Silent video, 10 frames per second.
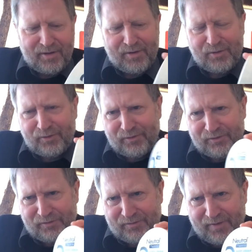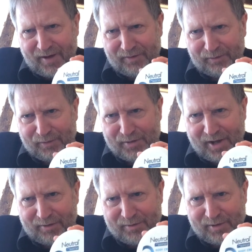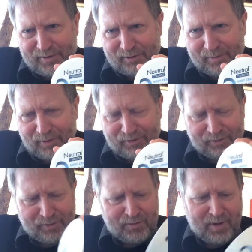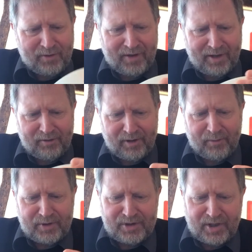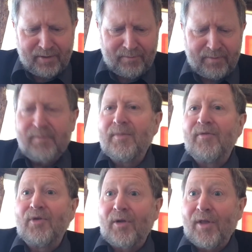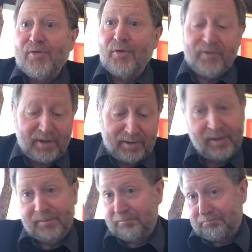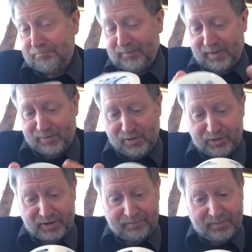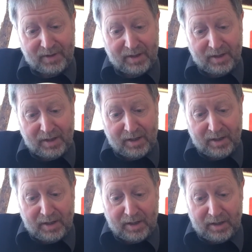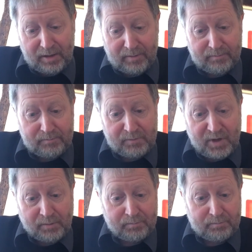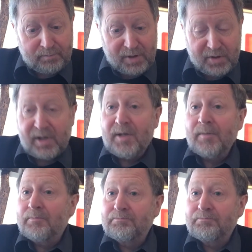sort of ethical standards they seem to belong to as well there, which if you like that sort of thing, it's got it. So basically,